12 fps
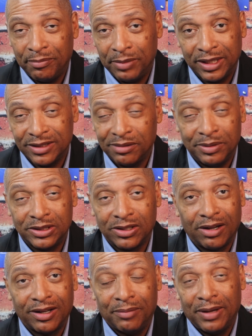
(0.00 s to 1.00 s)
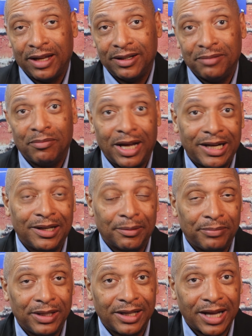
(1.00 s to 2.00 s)
because everybody's talking about it, might end
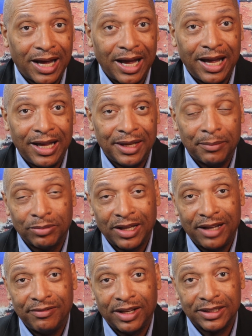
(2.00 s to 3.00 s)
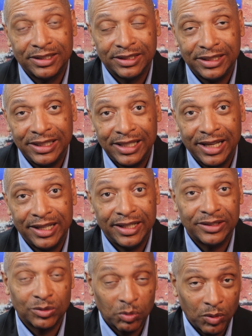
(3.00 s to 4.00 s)
up being a high implied volatility day
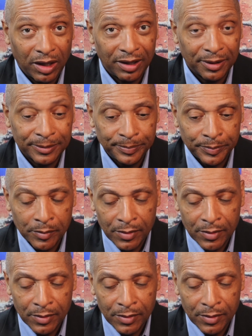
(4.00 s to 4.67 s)
as well.